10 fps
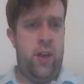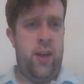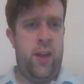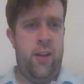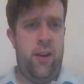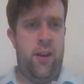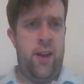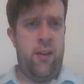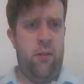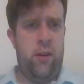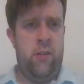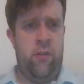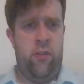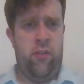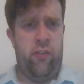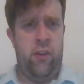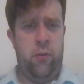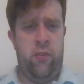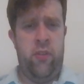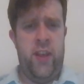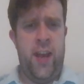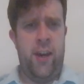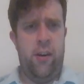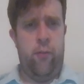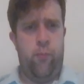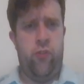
and now it's just singles to the end.